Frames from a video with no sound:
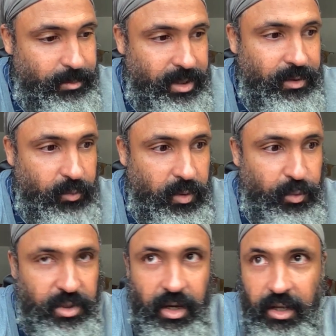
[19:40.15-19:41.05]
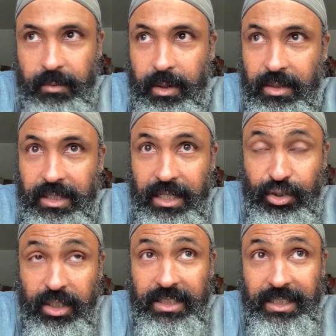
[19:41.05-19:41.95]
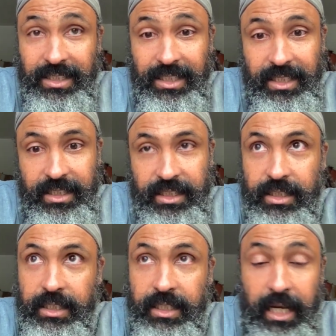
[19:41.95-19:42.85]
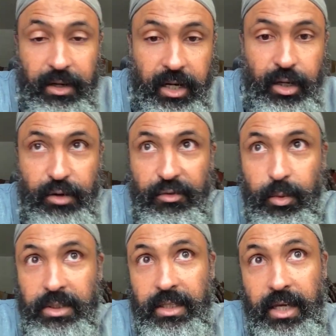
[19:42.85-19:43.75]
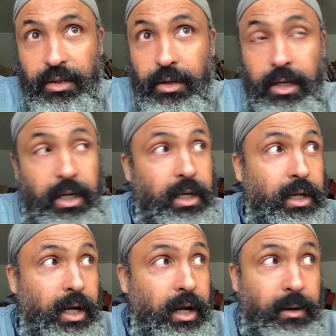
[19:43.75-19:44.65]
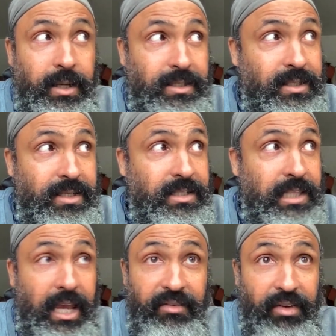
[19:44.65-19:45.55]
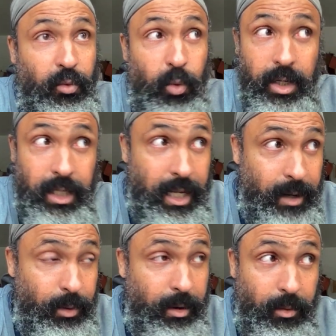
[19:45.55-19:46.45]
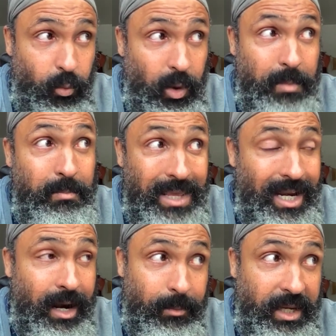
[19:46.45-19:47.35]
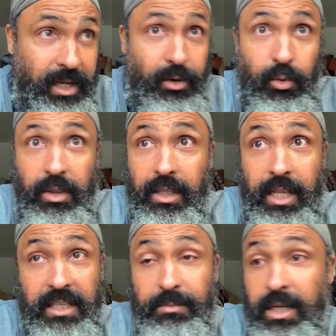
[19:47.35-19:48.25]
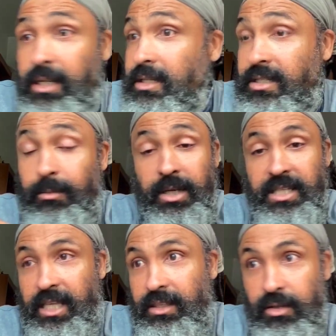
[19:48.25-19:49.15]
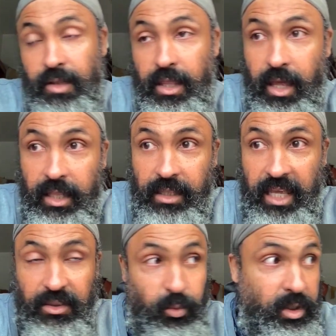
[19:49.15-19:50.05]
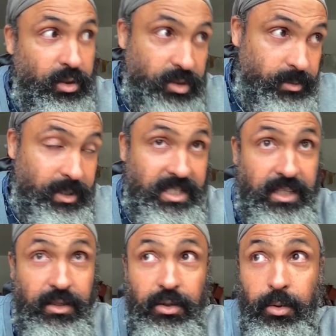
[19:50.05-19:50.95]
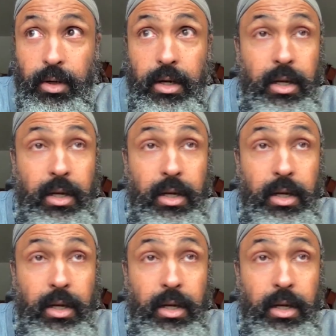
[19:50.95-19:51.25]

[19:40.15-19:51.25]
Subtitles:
But when we're talking about atrocities, and additionally, how can I go from one to the other? Because this is life. One day, 1 minute I'm here. The next minute, somebody's at the window. Somebody's at the door.